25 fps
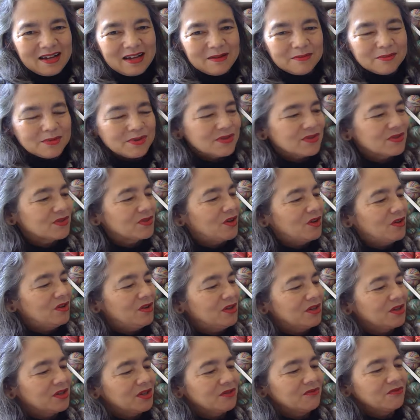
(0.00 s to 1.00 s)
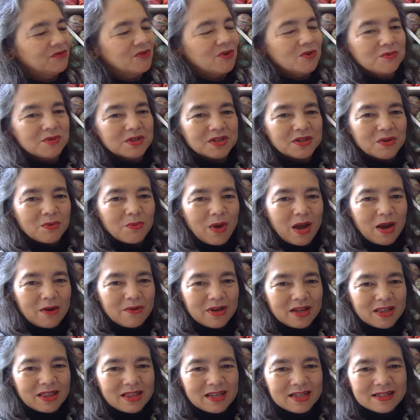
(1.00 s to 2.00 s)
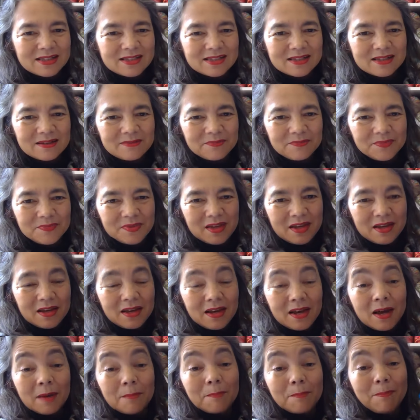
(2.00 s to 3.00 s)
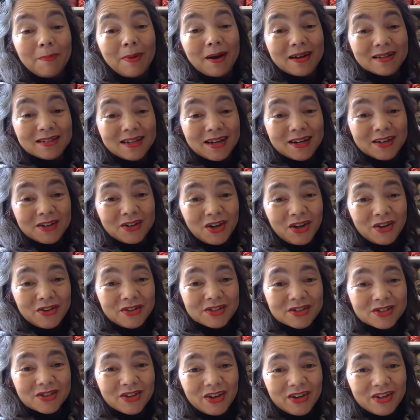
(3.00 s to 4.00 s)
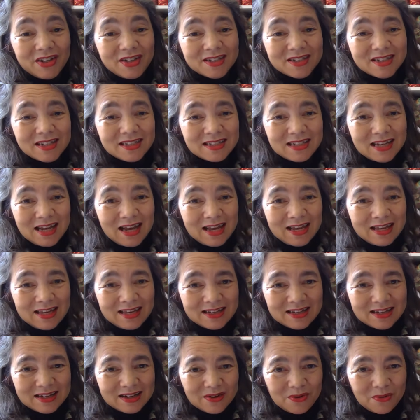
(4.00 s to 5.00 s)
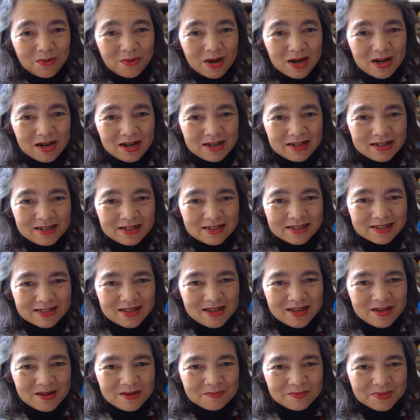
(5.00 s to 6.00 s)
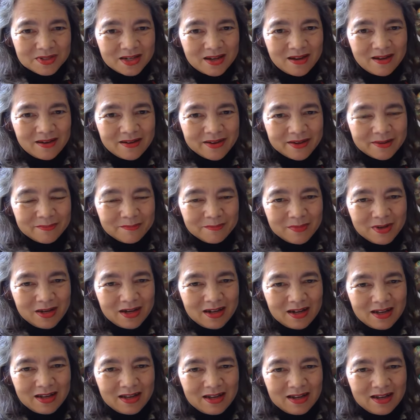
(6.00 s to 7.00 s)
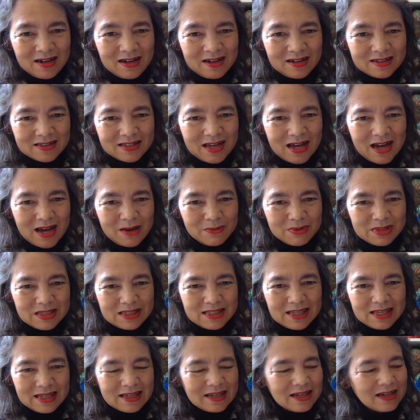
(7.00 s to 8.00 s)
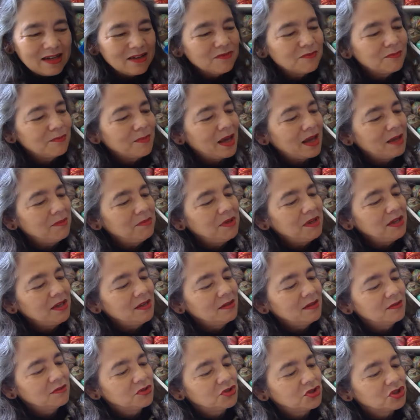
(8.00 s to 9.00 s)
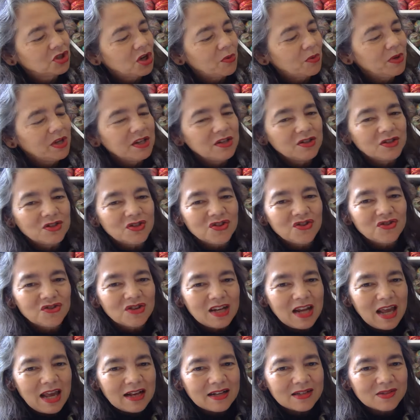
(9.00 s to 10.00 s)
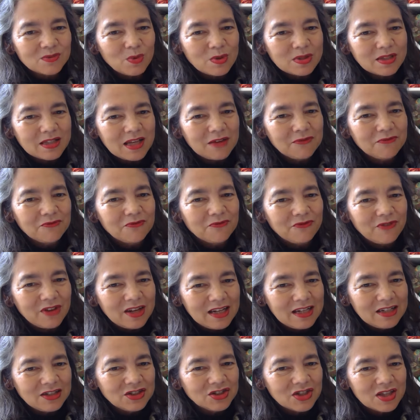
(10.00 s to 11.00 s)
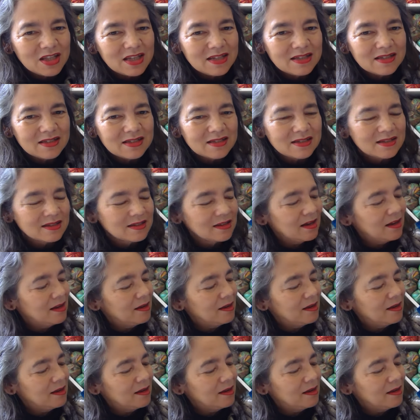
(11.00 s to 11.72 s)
so looking forward to wearing this, but I know it's going to take quite some time. So I was thinking of maybe showing it to you next once I finish this